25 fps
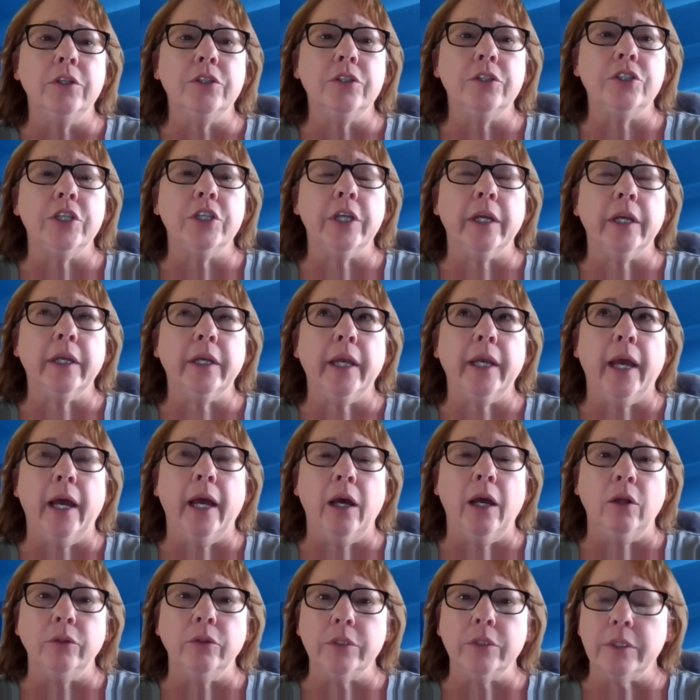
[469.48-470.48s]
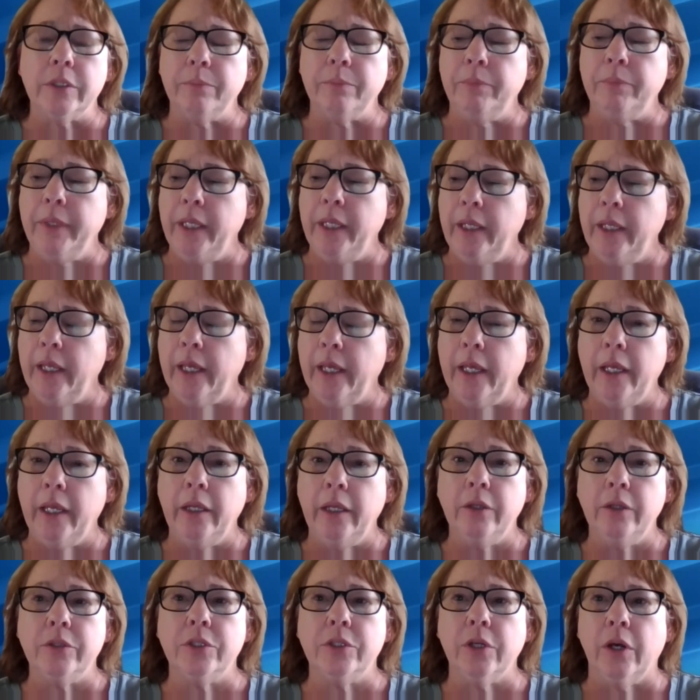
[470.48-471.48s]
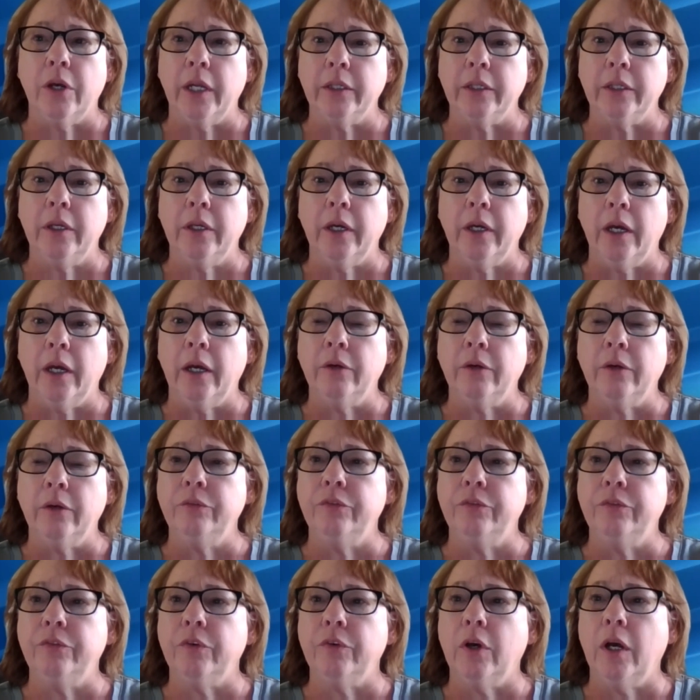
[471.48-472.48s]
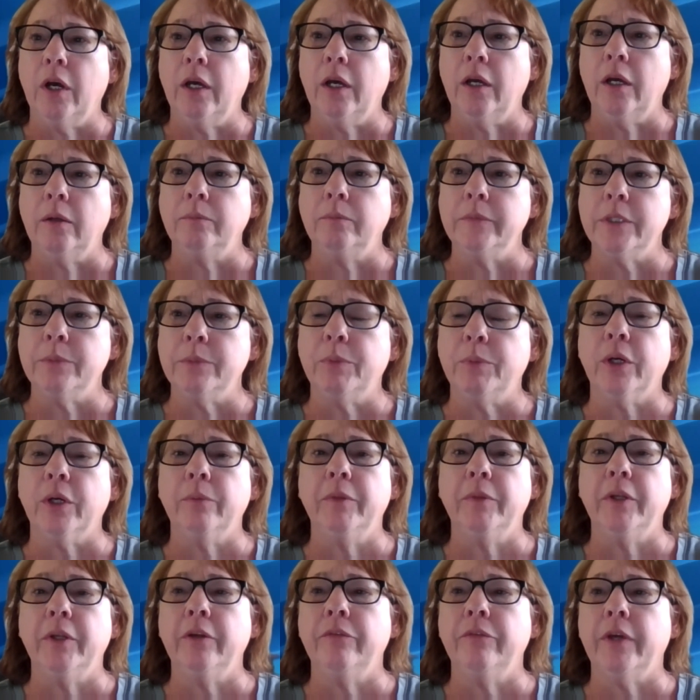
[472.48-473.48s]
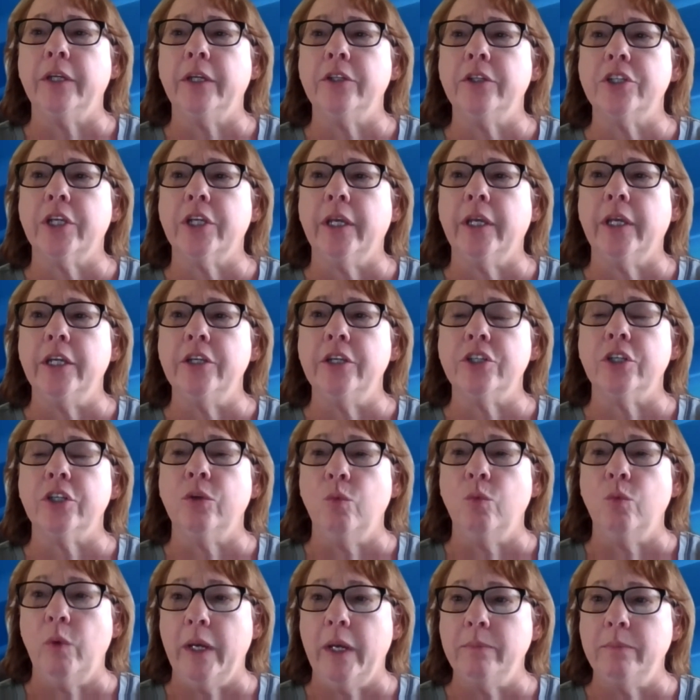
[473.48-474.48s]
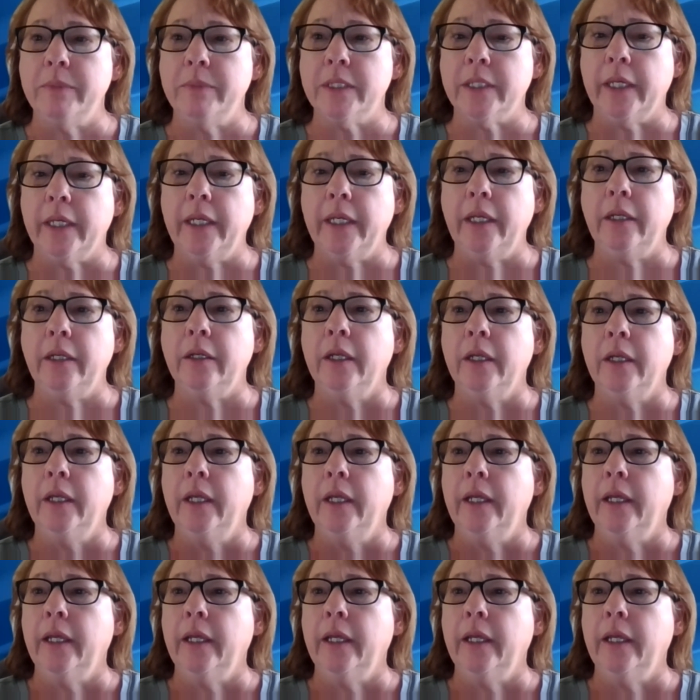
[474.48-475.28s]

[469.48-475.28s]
check out pa.gov, Department of Education website.